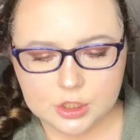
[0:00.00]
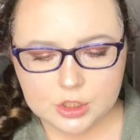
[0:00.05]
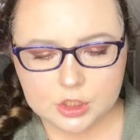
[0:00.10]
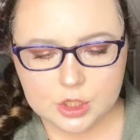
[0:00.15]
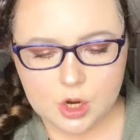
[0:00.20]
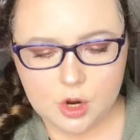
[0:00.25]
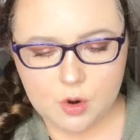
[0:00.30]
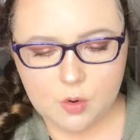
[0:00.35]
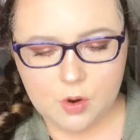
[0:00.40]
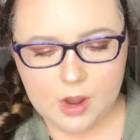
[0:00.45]

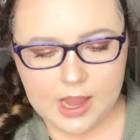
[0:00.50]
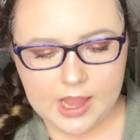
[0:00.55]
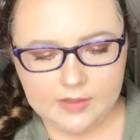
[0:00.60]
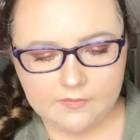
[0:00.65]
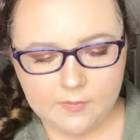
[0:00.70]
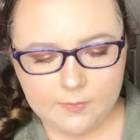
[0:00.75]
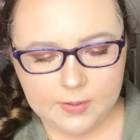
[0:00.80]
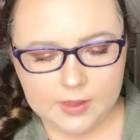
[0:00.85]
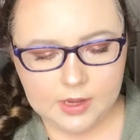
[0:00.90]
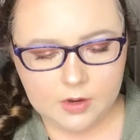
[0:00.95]
So I
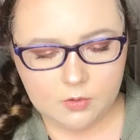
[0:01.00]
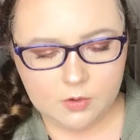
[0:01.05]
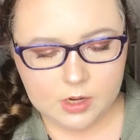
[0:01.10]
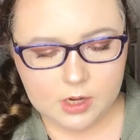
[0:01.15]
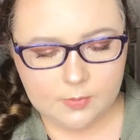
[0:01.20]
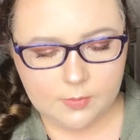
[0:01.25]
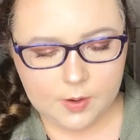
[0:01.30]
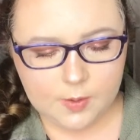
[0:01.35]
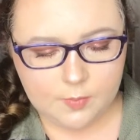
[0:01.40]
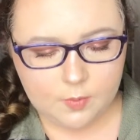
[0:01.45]
have a pink one,
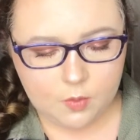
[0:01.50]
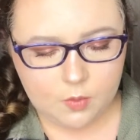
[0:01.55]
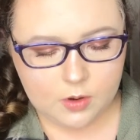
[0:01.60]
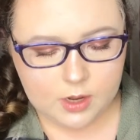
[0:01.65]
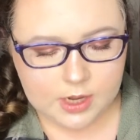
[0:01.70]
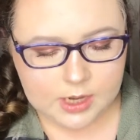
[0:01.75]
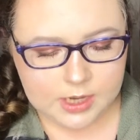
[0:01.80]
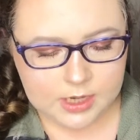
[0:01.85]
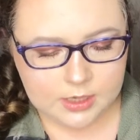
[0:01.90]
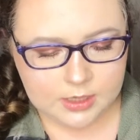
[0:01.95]
a purple
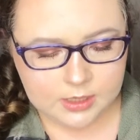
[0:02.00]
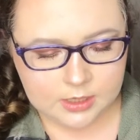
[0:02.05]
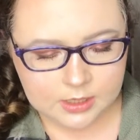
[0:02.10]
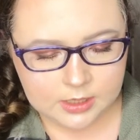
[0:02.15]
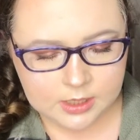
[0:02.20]
one,